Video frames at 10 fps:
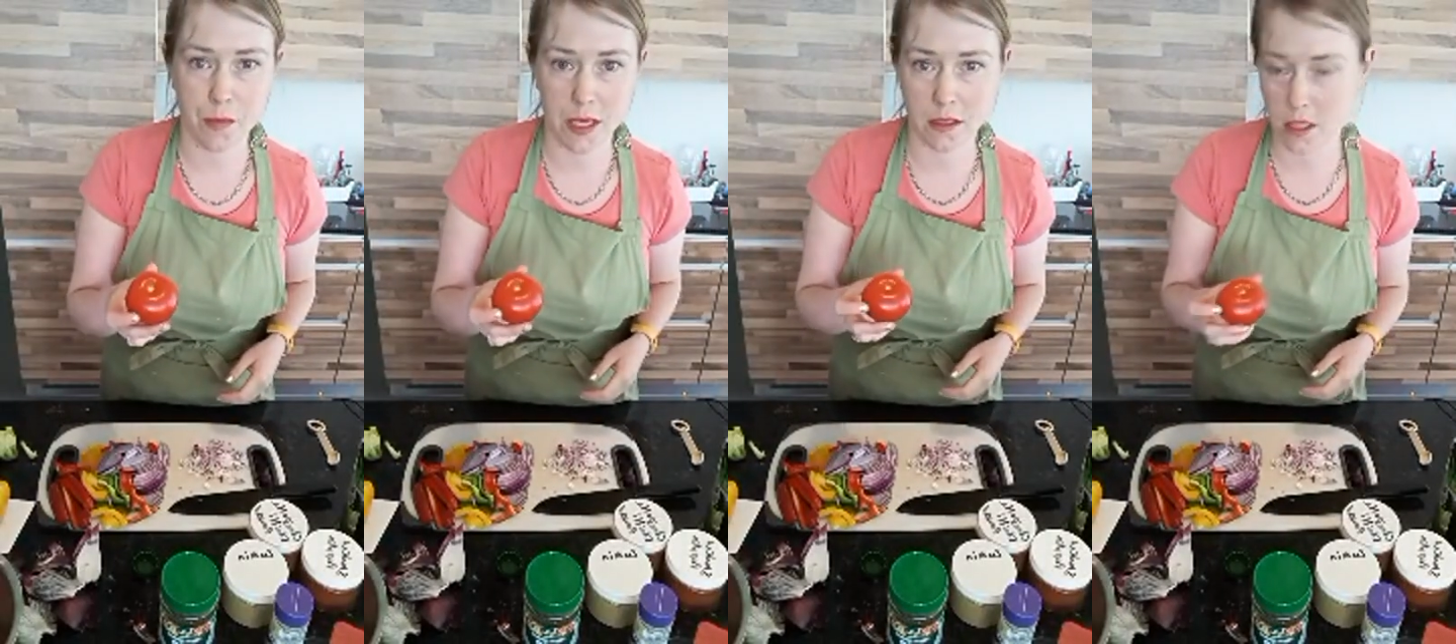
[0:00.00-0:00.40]

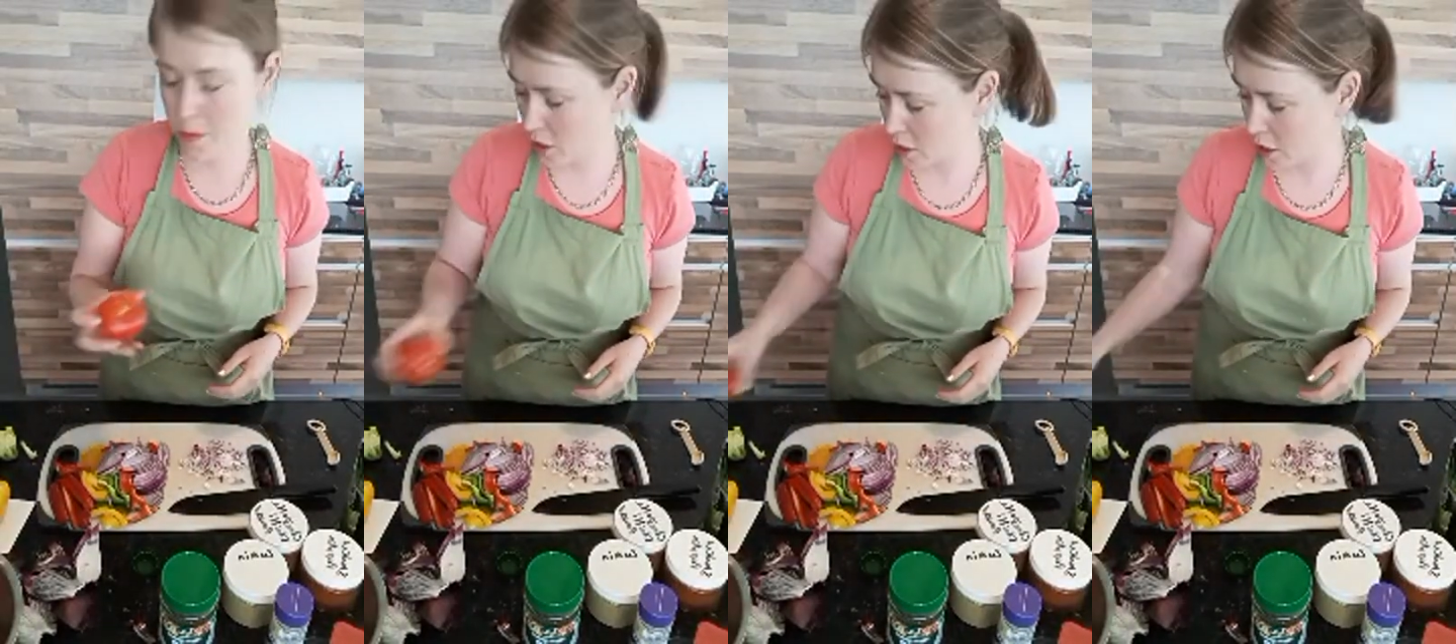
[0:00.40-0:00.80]
big
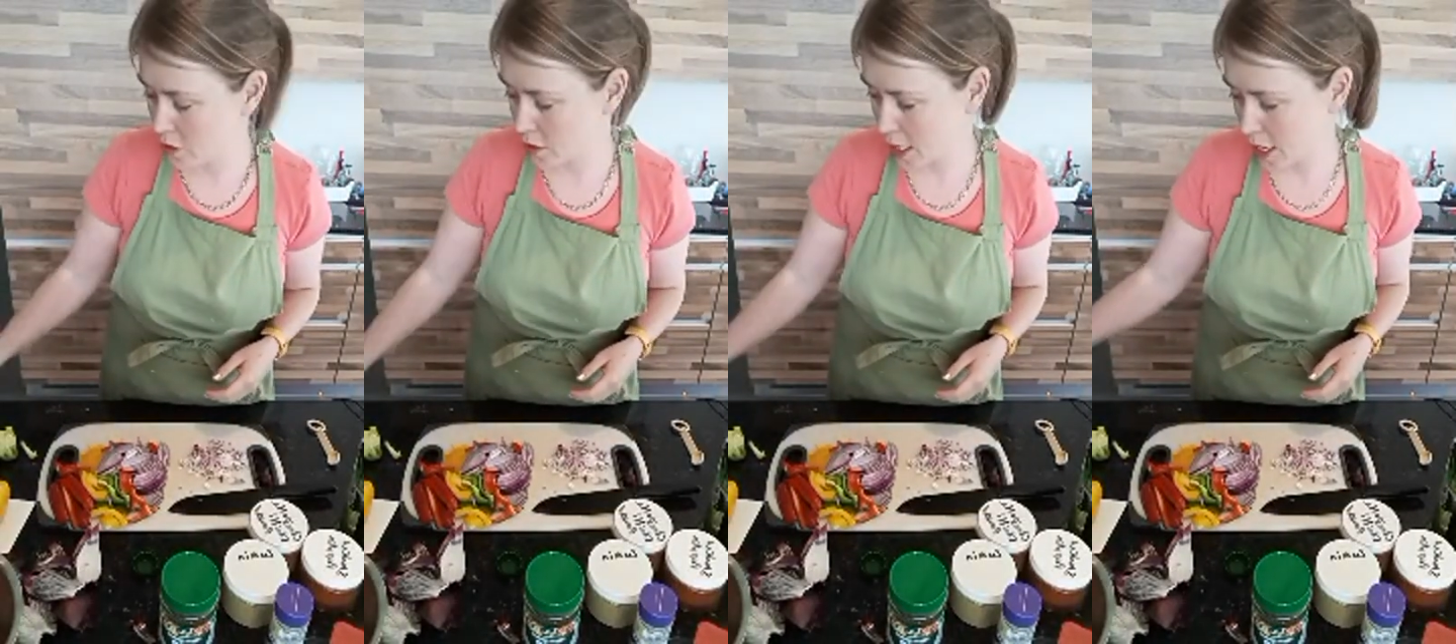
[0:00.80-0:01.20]

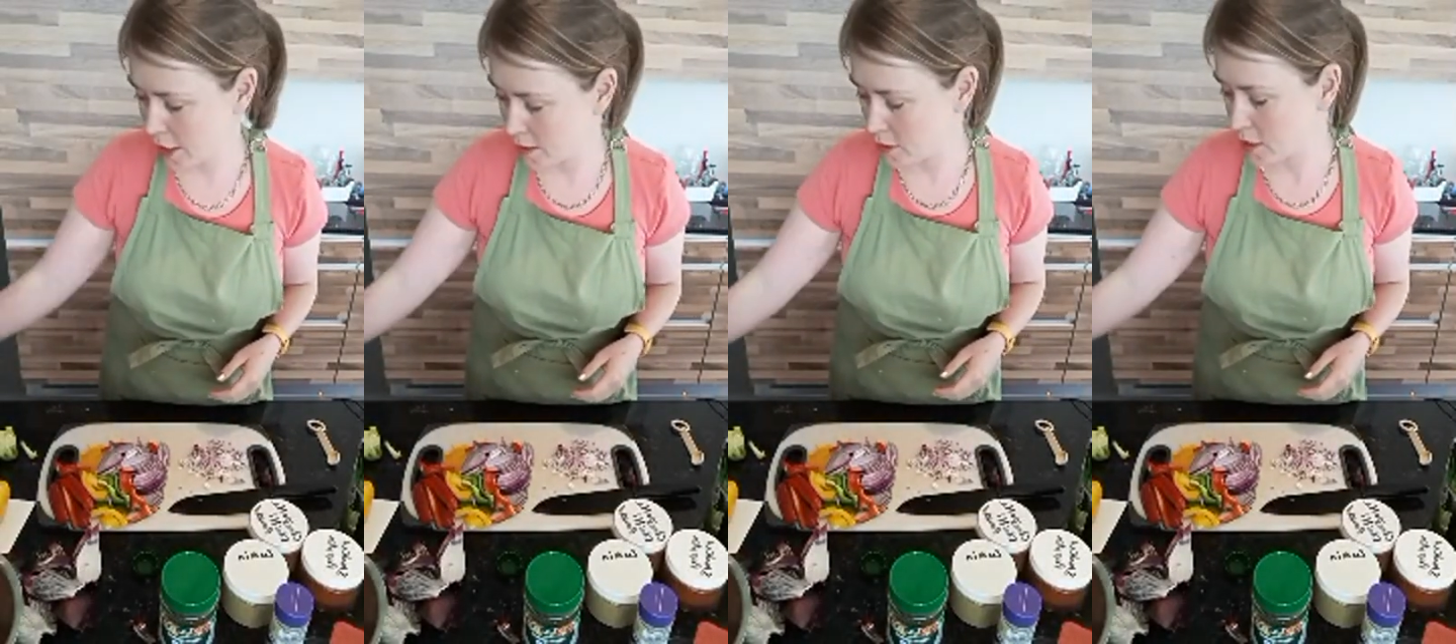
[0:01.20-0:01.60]
tomatoes
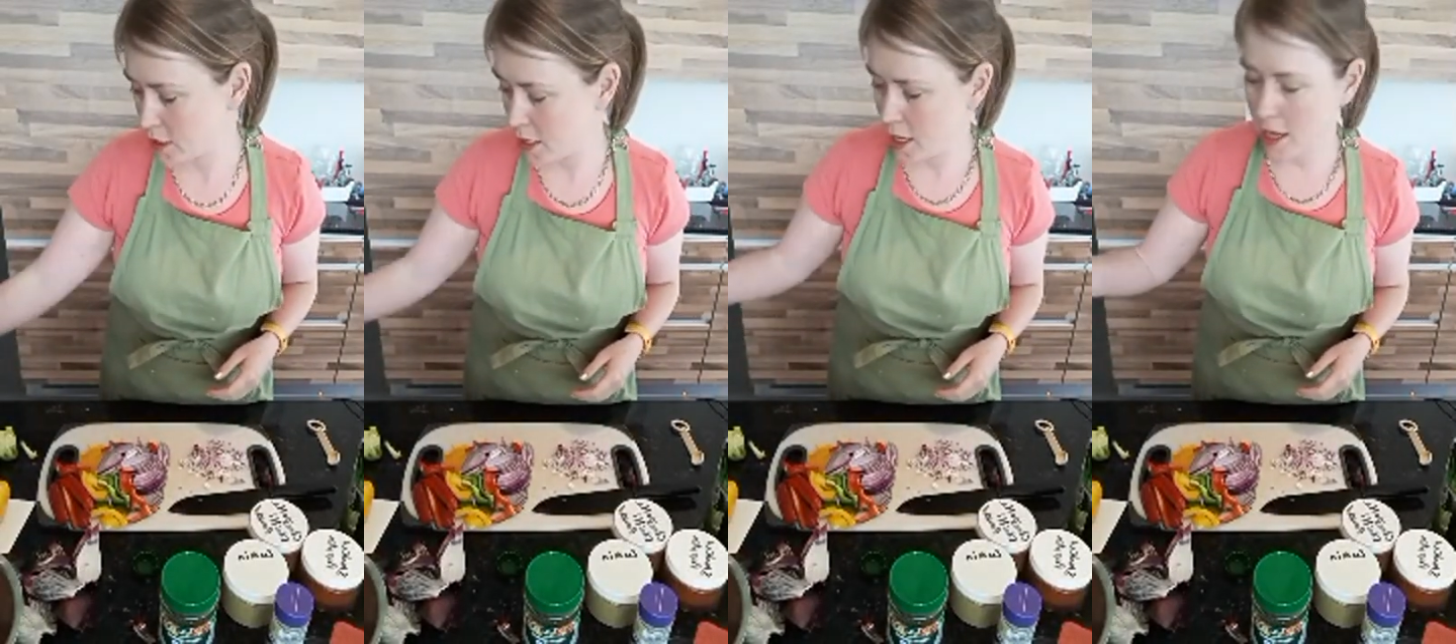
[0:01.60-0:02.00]
and
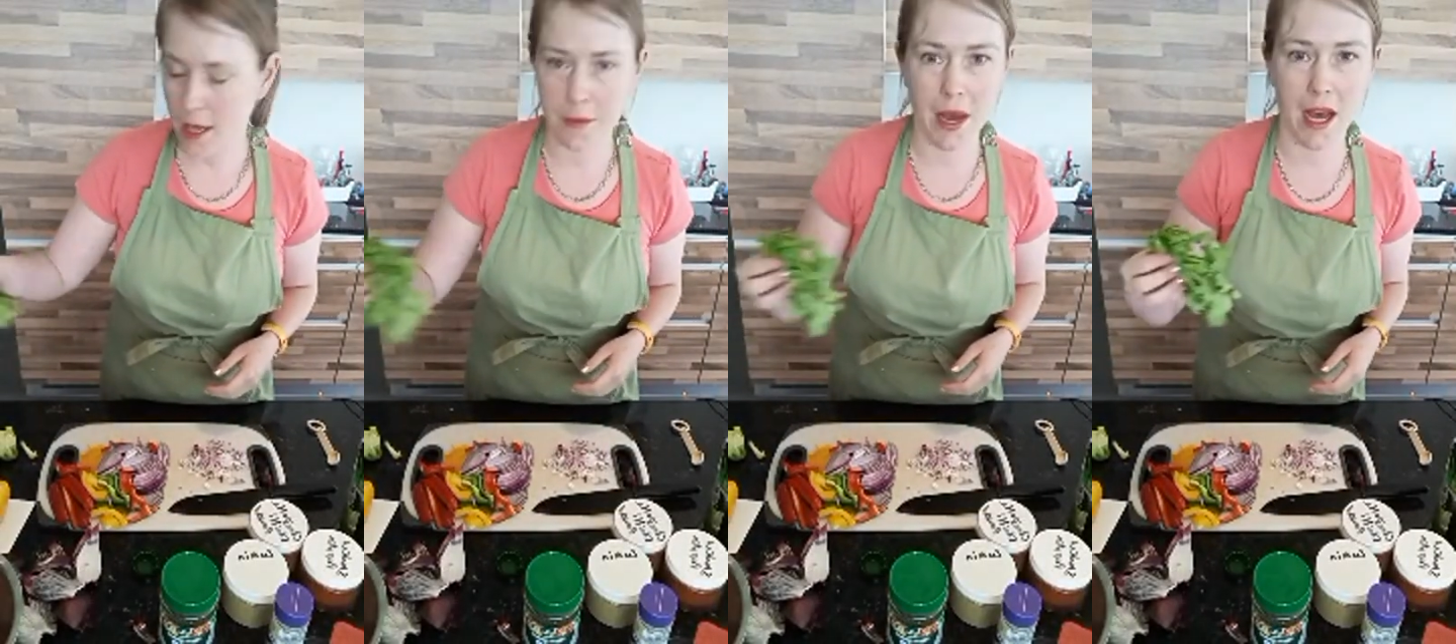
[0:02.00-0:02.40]

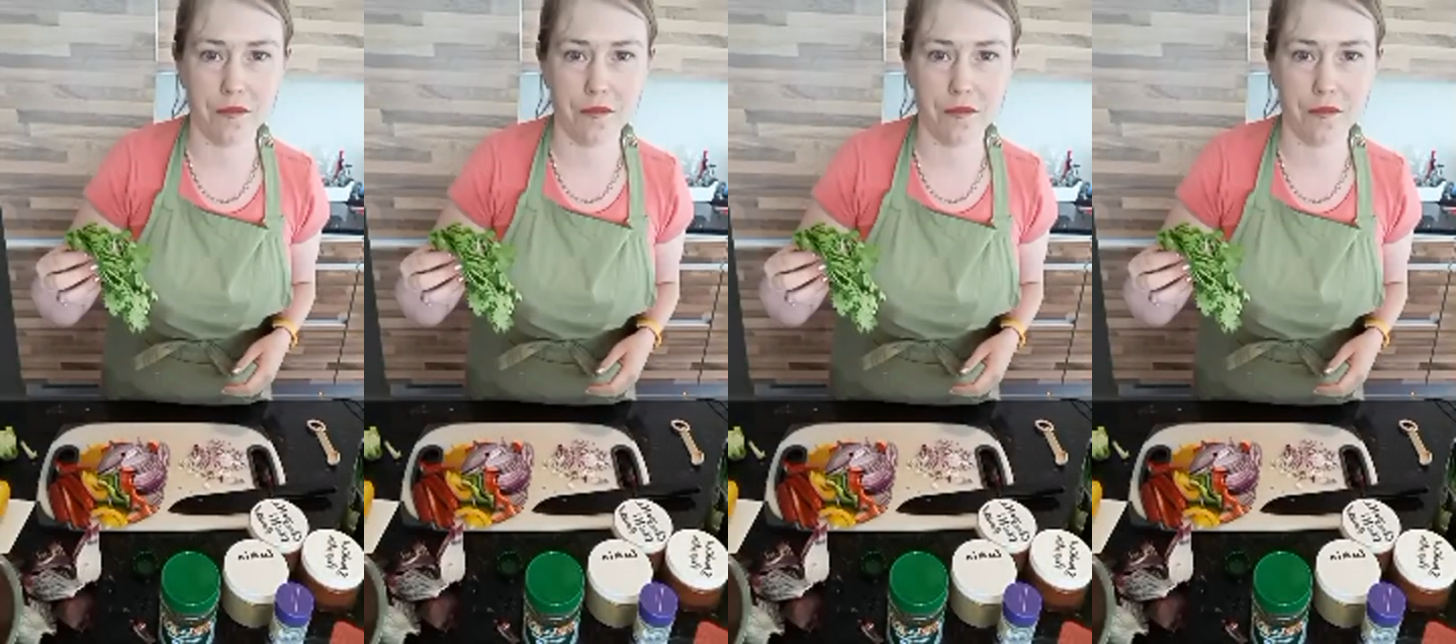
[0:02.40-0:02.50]
a